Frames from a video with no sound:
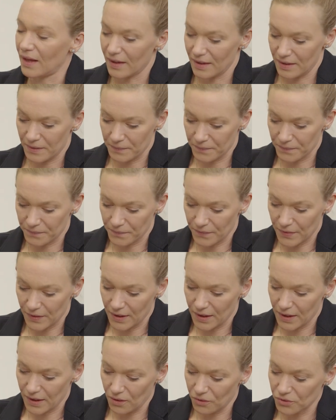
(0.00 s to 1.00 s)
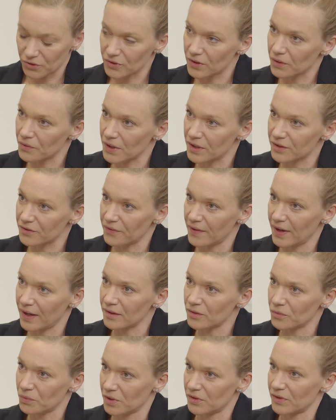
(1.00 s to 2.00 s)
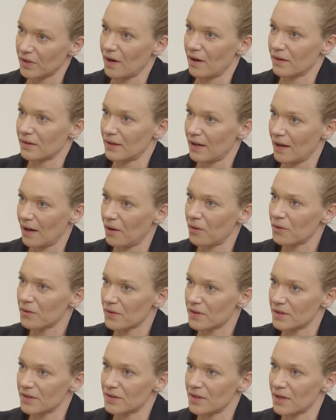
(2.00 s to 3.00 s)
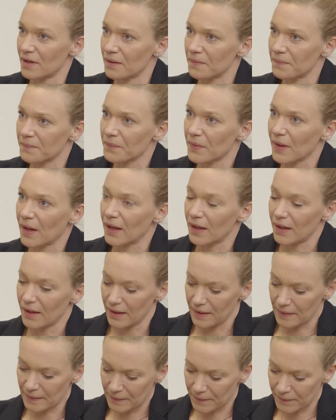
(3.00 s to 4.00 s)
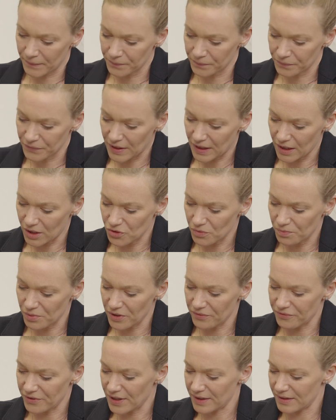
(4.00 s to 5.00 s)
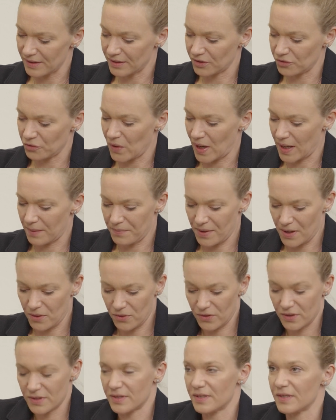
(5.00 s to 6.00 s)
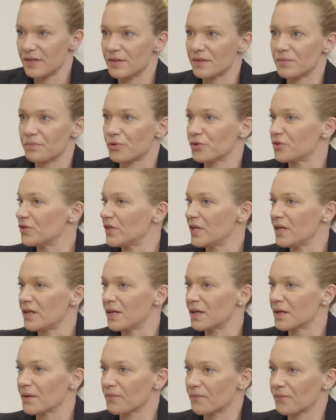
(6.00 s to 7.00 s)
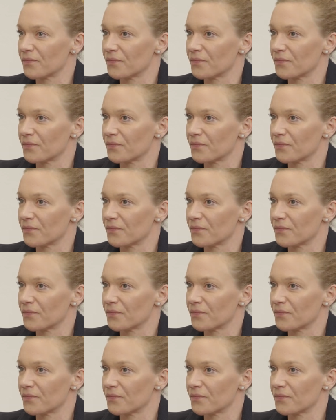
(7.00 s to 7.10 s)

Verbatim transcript: Um, the O-series phase will start now, this year. Um, can you briefly describe how this is proceeding?